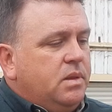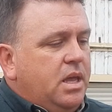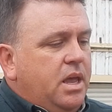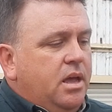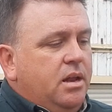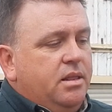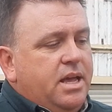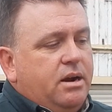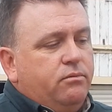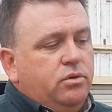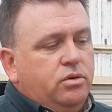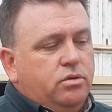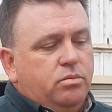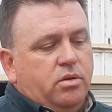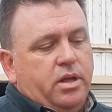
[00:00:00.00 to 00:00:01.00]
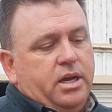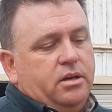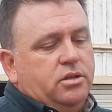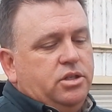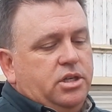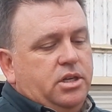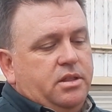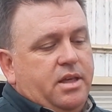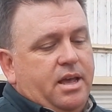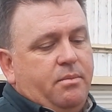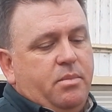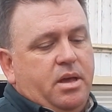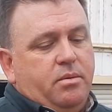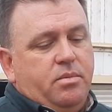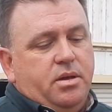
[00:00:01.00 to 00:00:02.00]
And that renewable energy, they
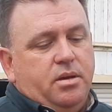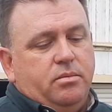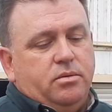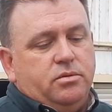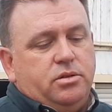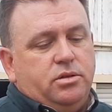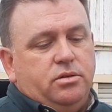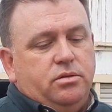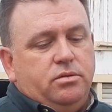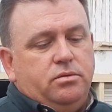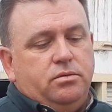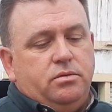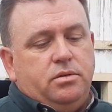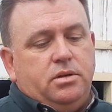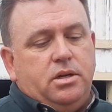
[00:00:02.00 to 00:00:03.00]
may be able to,